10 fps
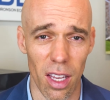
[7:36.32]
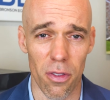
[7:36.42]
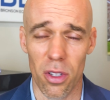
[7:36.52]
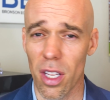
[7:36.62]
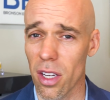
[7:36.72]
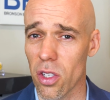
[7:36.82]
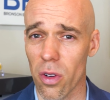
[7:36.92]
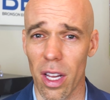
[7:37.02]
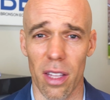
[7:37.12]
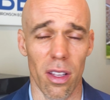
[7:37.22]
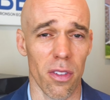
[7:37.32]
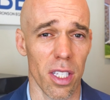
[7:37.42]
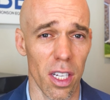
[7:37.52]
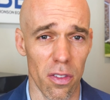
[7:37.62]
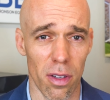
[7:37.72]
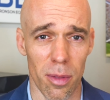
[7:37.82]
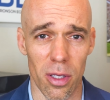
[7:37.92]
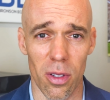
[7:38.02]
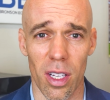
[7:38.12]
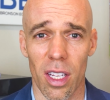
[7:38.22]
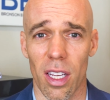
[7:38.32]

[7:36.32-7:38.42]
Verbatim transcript: If you did enjoy it, I'd love to hear from you.